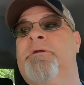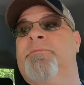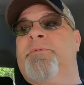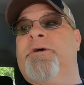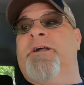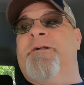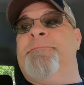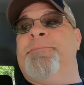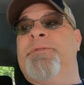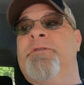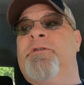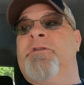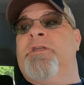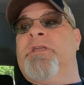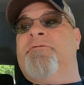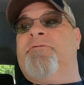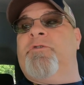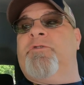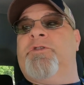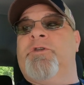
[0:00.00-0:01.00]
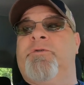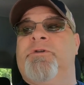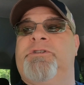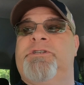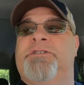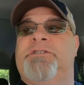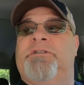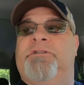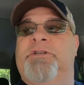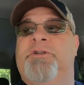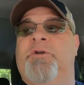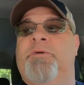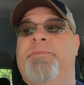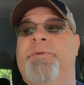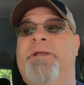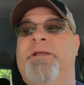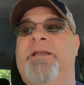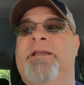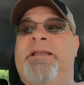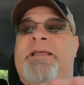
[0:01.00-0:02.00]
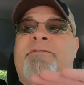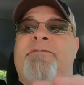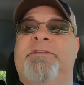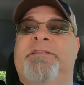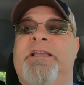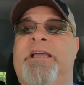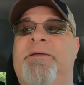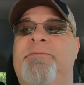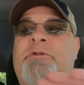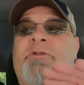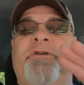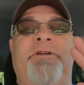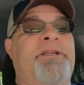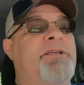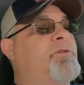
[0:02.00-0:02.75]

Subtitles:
But if you do it just a little bit, and every time you look at each